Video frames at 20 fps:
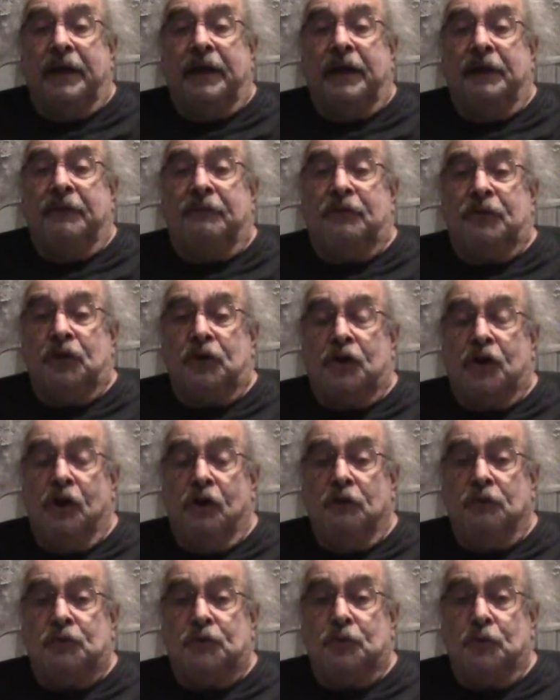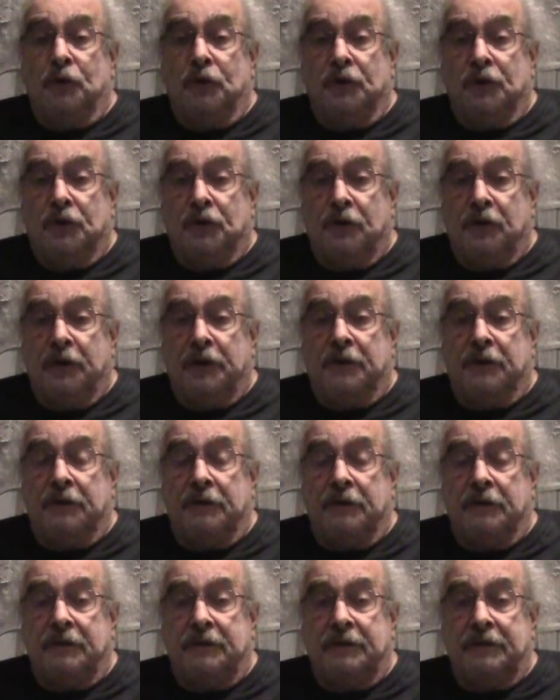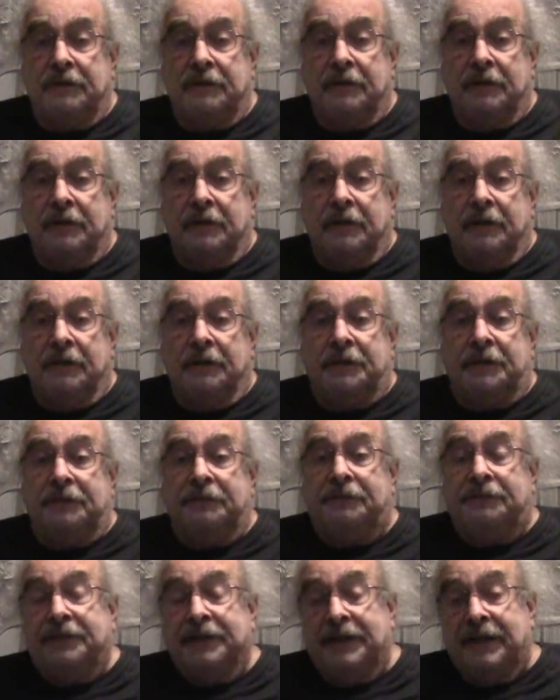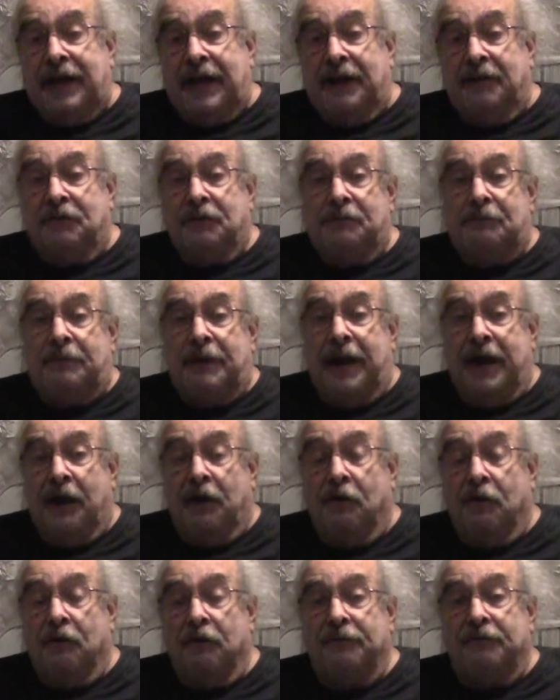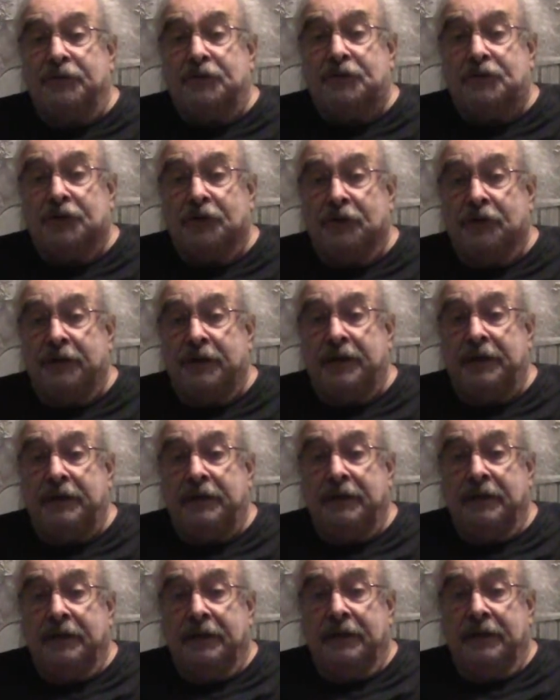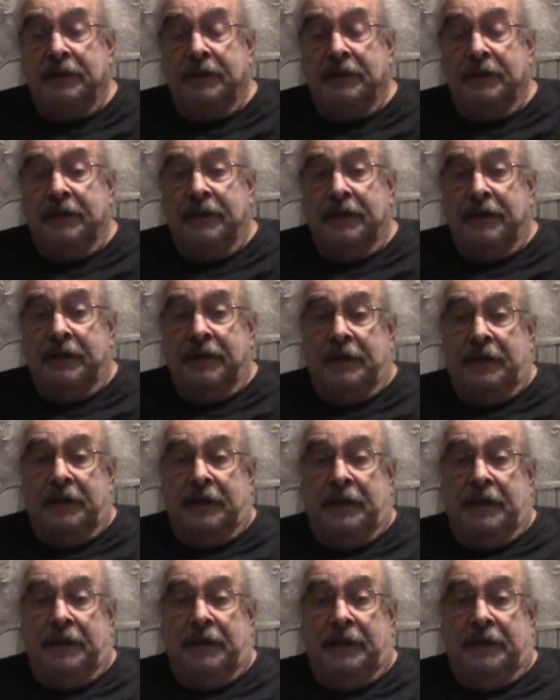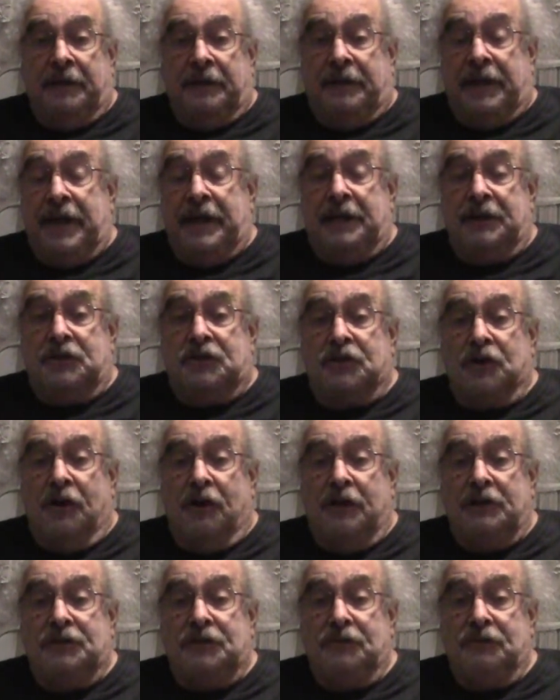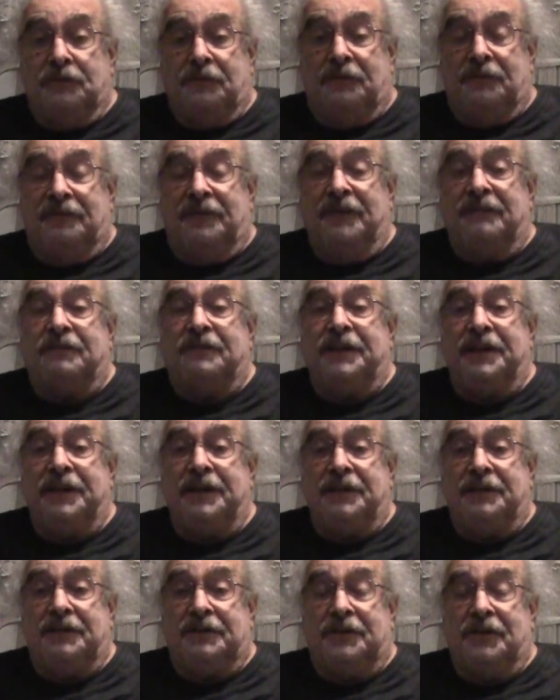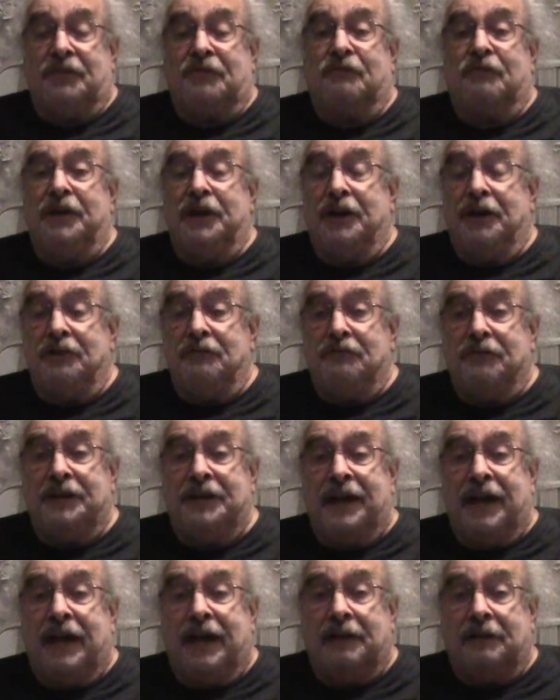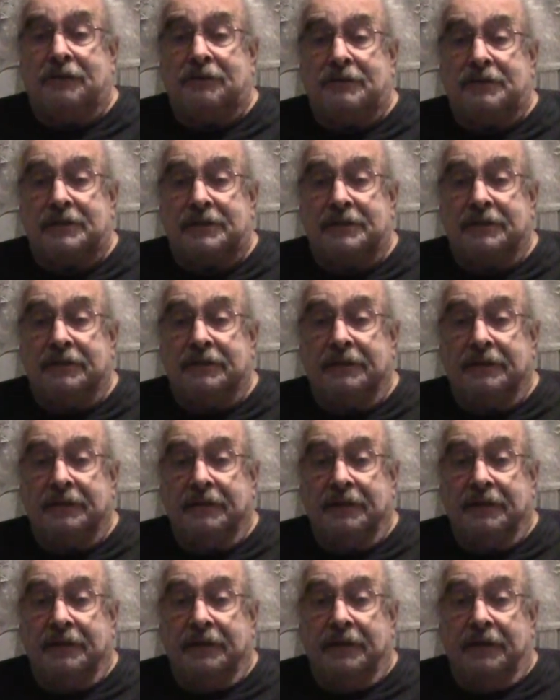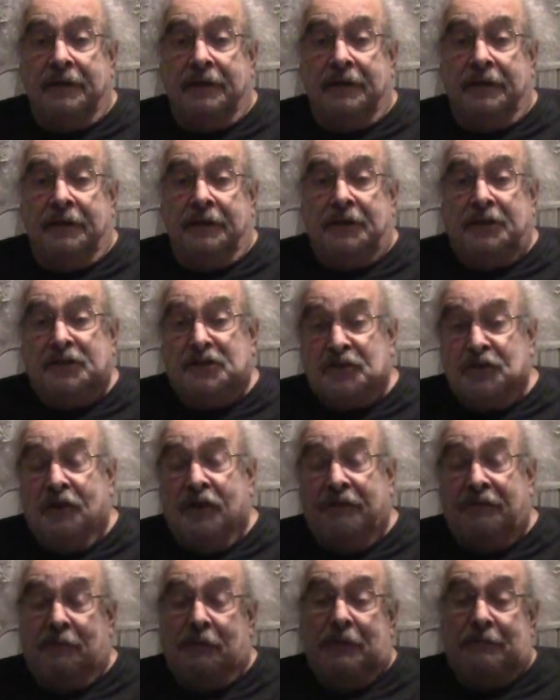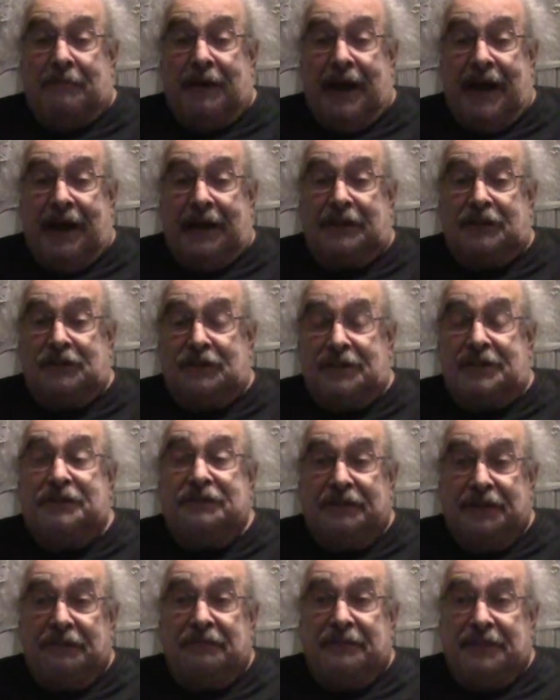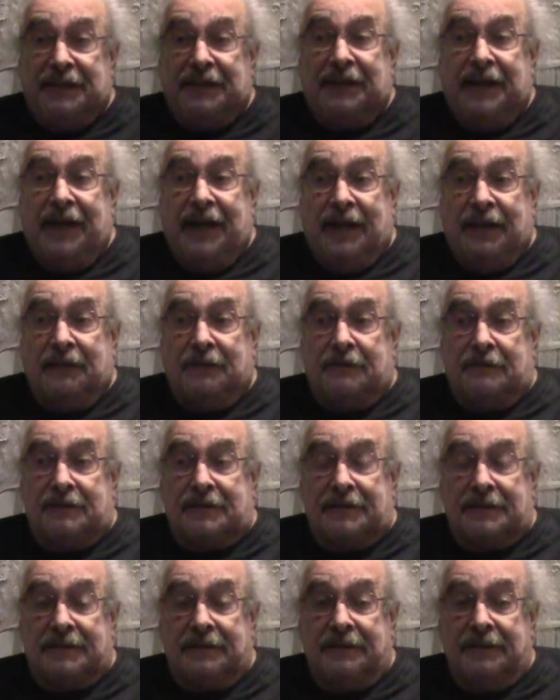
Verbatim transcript: if you go to a lawyer to fill out a power of attorney, they can charge you 50 to $300. The software package is $50.